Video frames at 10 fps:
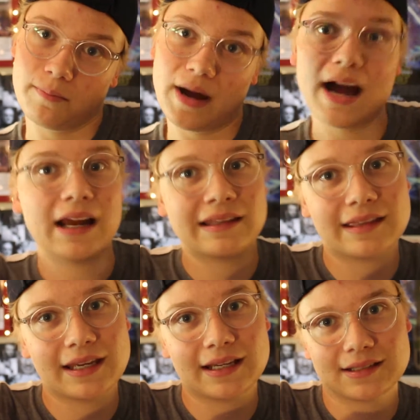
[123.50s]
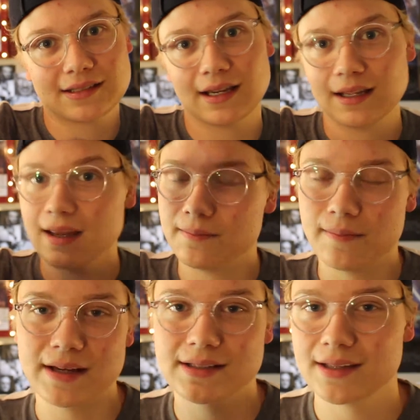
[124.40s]
behind things, that
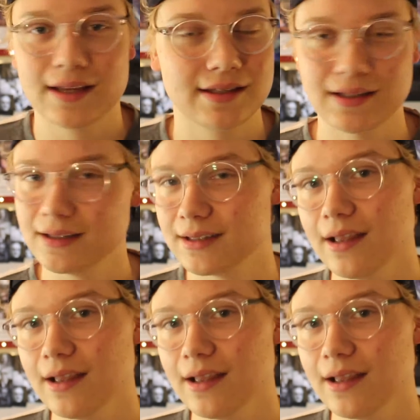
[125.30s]
it's